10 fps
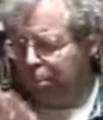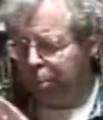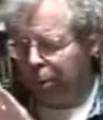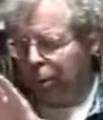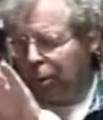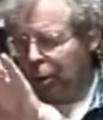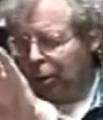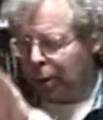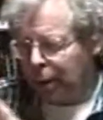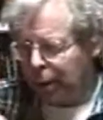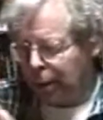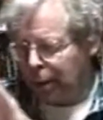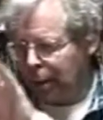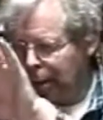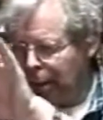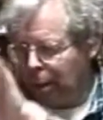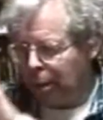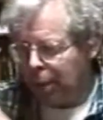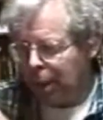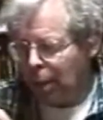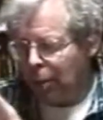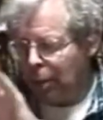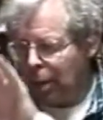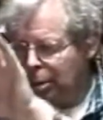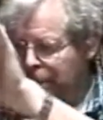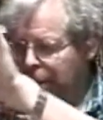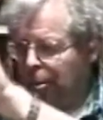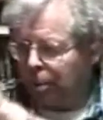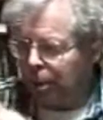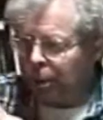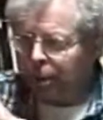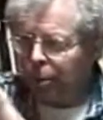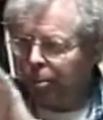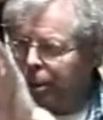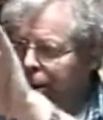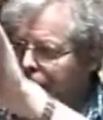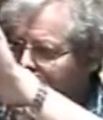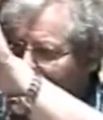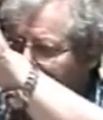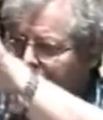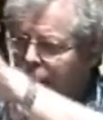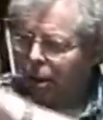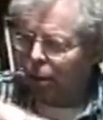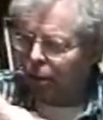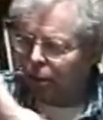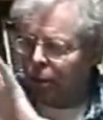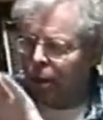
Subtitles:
blur and the outlines become unclear because everything is color.